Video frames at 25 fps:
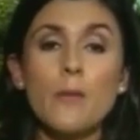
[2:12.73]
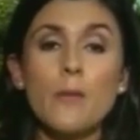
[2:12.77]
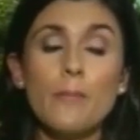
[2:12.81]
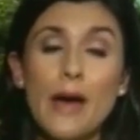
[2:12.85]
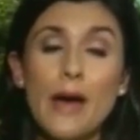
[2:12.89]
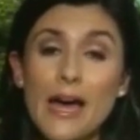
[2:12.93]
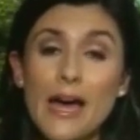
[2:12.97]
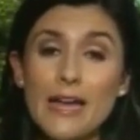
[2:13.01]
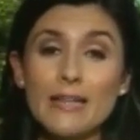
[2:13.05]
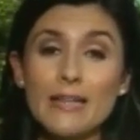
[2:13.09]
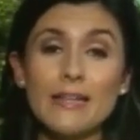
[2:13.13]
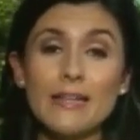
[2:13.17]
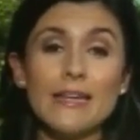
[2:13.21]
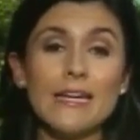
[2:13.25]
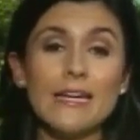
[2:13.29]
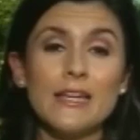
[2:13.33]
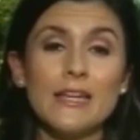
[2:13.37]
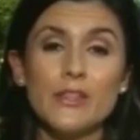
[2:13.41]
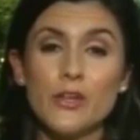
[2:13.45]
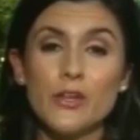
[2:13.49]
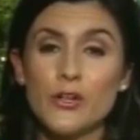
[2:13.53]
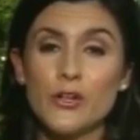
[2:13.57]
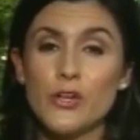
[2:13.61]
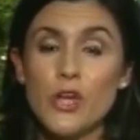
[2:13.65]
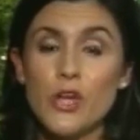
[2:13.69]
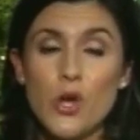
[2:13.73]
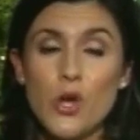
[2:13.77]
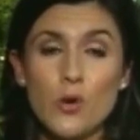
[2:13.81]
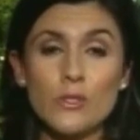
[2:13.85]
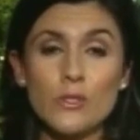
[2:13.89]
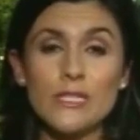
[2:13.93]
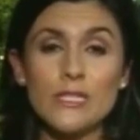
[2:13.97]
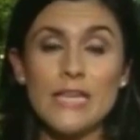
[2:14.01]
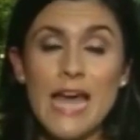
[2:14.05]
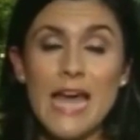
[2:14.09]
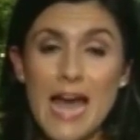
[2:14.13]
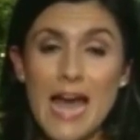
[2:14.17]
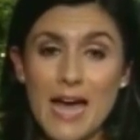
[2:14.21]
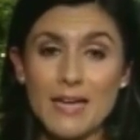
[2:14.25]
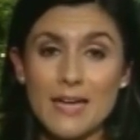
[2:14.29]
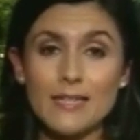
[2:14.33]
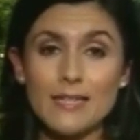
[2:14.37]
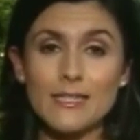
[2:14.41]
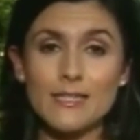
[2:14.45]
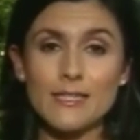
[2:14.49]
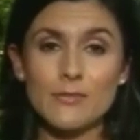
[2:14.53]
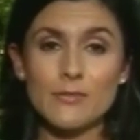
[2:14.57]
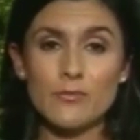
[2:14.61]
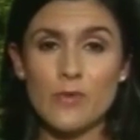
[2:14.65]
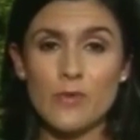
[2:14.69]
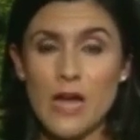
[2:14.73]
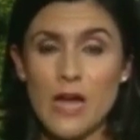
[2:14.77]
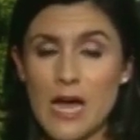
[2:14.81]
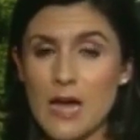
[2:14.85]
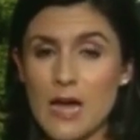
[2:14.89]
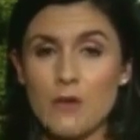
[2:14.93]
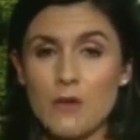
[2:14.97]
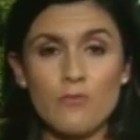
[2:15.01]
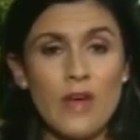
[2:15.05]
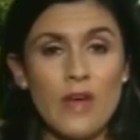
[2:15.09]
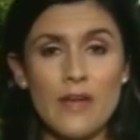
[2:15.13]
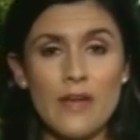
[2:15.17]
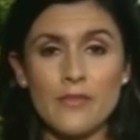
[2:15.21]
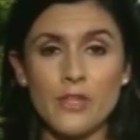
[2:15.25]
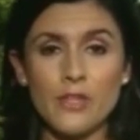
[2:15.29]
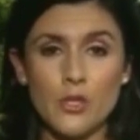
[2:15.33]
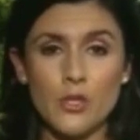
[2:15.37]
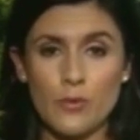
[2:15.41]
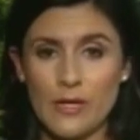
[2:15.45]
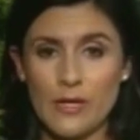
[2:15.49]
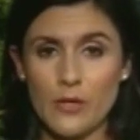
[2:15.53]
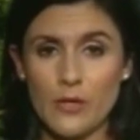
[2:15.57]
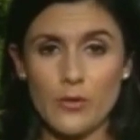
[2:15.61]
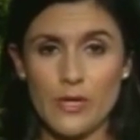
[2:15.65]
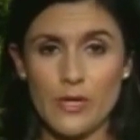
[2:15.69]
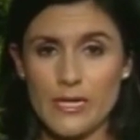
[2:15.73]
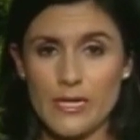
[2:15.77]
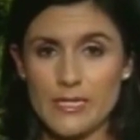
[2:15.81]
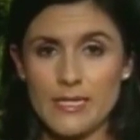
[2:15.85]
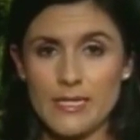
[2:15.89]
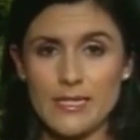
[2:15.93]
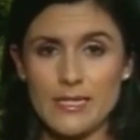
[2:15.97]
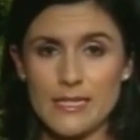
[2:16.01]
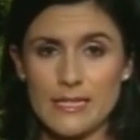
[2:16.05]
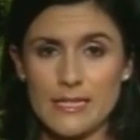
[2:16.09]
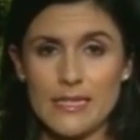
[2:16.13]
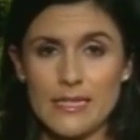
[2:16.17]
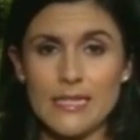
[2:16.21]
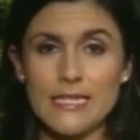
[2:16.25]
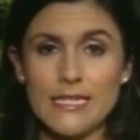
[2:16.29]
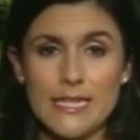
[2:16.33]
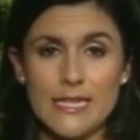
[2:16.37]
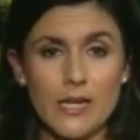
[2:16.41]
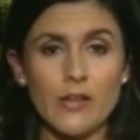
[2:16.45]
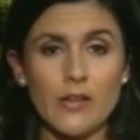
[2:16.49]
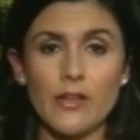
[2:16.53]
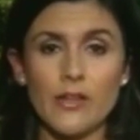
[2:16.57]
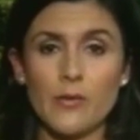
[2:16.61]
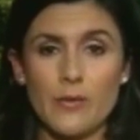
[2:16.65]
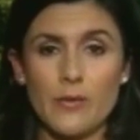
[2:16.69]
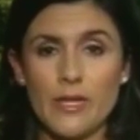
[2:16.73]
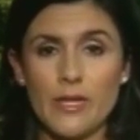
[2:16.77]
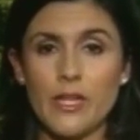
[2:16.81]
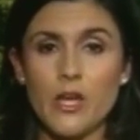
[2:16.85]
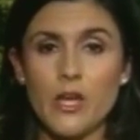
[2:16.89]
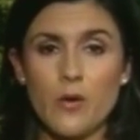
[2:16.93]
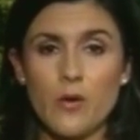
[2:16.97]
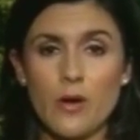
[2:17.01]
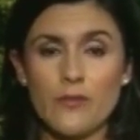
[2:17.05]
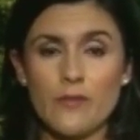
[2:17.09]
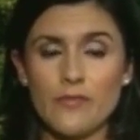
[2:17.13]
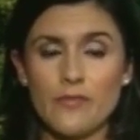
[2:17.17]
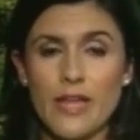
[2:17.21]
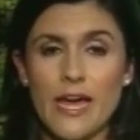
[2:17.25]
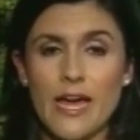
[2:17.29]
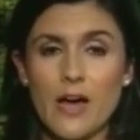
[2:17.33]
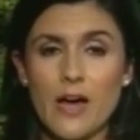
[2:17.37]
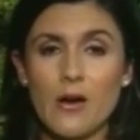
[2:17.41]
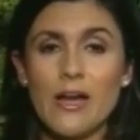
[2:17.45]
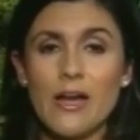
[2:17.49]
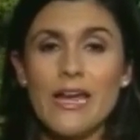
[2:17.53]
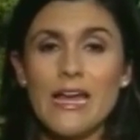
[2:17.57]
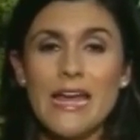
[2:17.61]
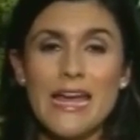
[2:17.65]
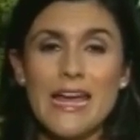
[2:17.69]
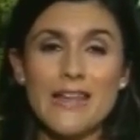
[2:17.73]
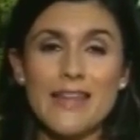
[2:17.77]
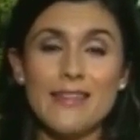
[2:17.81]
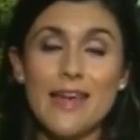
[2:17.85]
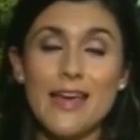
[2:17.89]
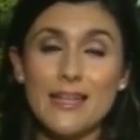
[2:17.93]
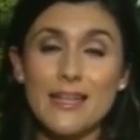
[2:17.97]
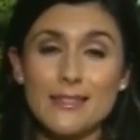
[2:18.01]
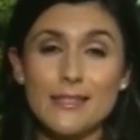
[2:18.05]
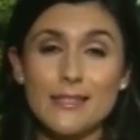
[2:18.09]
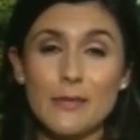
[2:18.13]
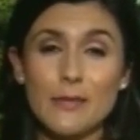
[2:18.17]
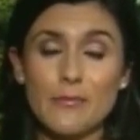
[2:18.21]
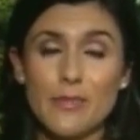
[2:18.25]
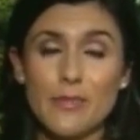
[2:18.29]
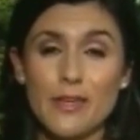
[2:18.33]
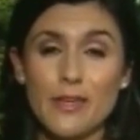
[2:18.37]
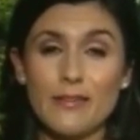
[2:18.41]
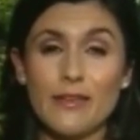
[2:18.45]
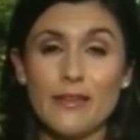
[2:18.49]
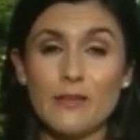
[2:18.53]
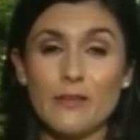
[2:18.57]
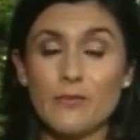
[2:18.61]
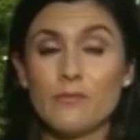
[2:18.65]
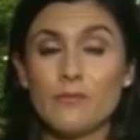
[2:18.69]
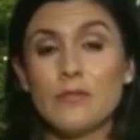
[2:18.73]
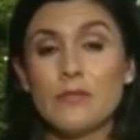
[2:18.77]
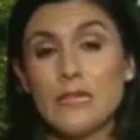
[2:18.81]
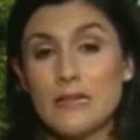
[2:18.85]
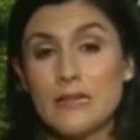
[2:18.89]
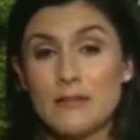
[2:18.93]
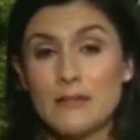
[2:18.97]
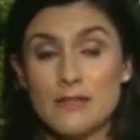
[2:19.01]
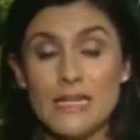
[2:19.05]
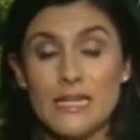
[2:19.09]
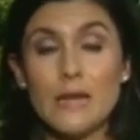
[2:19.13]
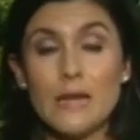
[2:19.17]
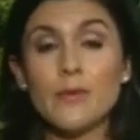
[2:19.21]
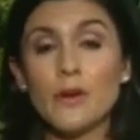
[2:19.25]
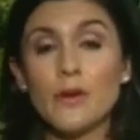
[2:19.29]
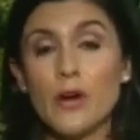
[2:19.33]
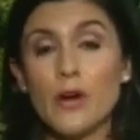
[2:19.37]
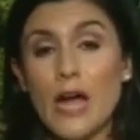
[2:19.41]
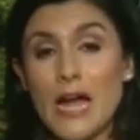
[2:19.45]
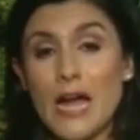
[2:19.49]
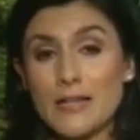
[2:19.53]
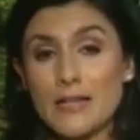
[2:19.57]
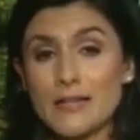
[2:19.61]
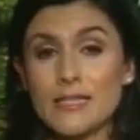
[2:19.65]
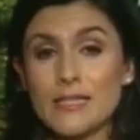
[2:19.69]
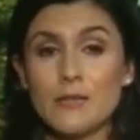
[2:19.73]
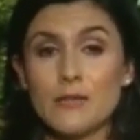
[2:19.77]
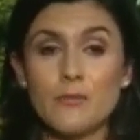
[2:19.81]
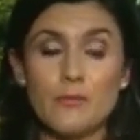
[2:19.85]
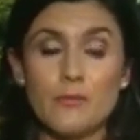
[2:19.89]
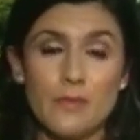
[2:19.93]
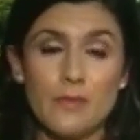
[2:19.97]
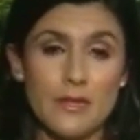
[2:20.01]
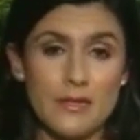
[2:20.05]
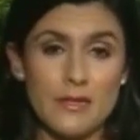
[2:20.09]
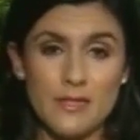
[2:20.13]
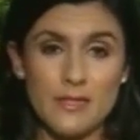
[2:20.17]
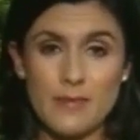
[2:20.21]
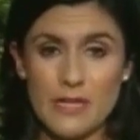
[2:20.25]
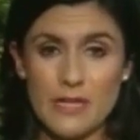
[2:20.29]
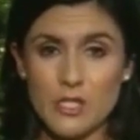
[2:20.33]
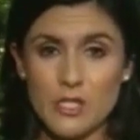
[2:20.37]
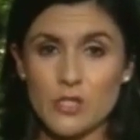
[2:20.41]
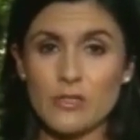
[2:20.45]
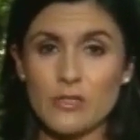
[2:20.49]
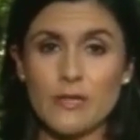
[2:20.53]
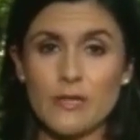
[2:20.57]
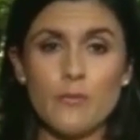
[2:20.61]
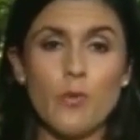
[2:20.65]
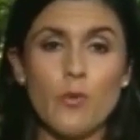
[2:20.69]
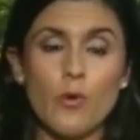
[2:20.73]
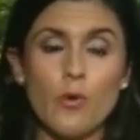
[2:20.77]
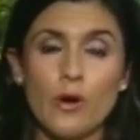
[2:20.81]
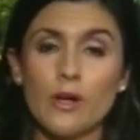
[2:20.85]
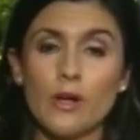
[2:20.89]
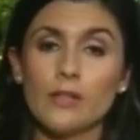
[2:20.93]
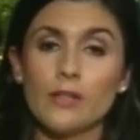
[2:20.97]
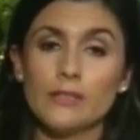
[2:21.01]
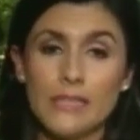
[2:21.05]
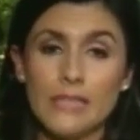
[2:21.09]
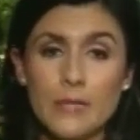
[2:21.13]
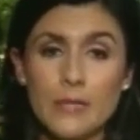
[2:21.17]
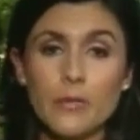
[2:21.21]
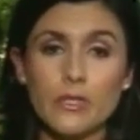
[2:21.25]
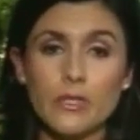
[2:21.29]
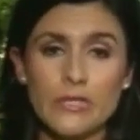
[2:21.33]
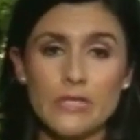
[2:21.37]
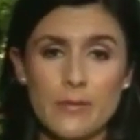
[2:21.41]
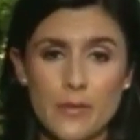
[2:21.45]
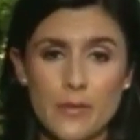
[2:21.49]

But there are no tax uh, revenue increases in the deal that we know of now, and that's something that Democrats, some especially more liberal